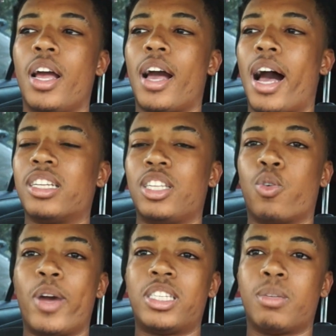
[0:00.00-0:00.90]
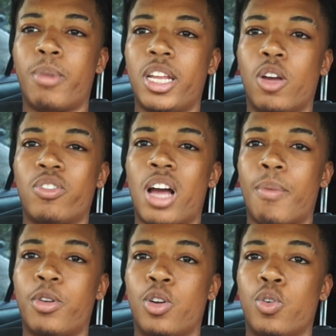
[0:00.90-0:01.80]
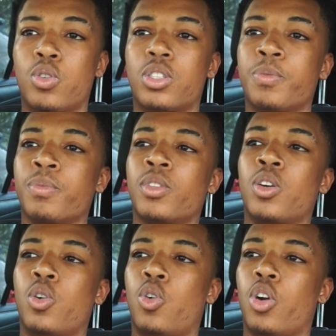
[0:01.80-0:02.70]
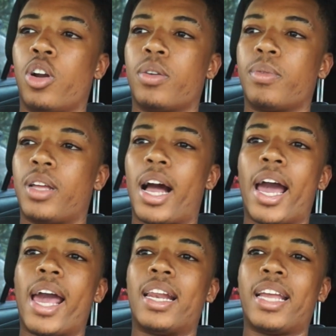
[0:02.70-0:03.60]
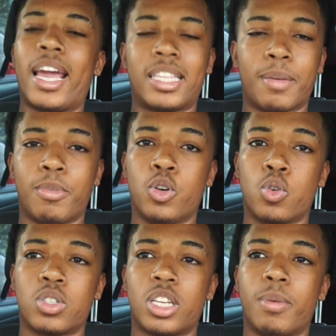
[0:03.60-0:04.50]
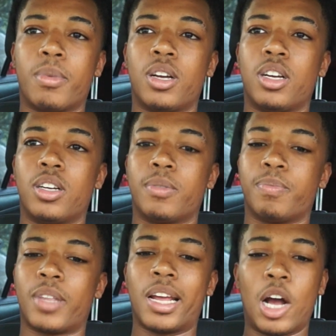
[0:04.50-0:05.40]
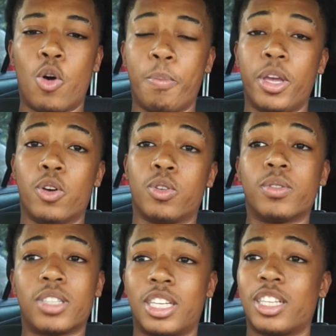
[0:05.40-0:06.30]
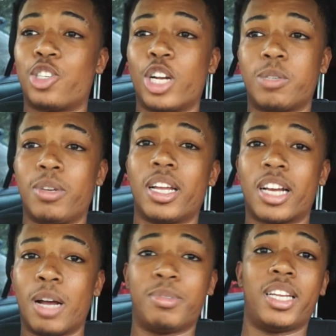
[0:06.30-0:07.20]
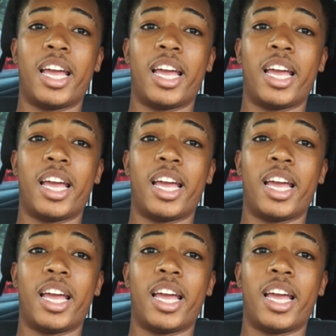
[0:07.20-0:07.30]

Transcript: I was either wasting money on Domino's, or I had ate them noodles and them that oatmeal. Trust me, that comes in